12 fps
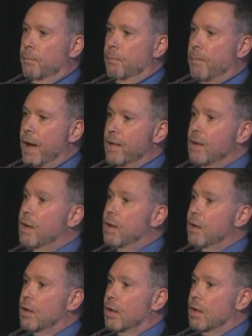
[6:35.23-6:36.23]
My
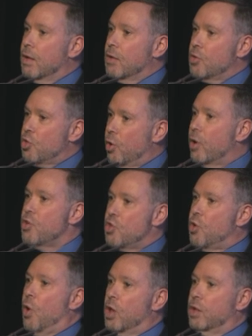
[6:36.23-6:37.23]
charge
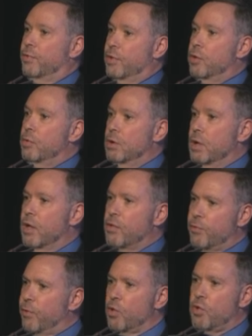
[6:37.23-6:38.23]
to all of you is
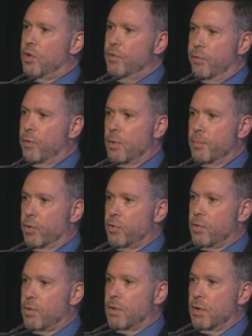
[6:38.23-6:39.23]
first and
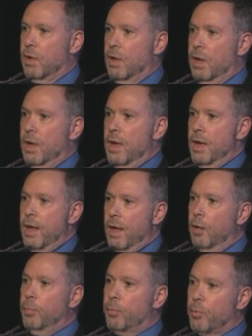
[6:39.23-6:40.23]
foremost,
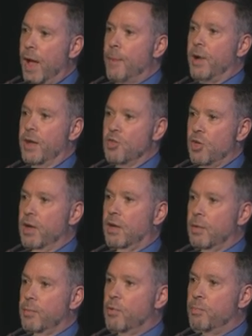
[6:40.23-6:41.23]
help Rabbi
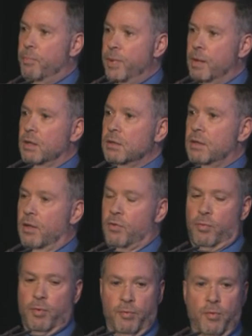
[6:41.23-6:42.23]
Jacobs build
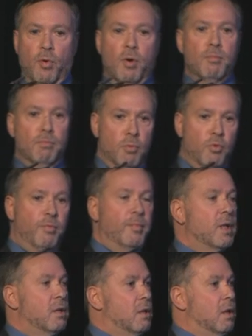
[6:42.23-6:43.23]
this reform
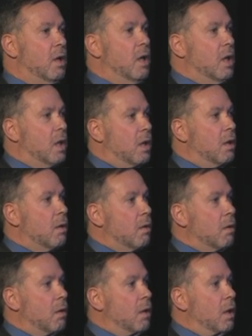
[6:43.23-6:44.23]
movement
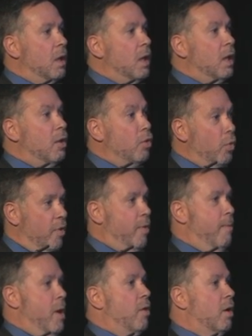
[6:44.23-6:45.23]
here in North
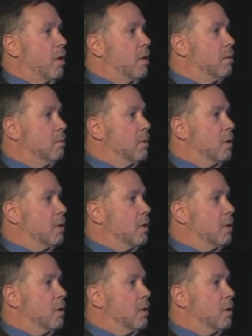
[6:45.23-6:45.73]
America.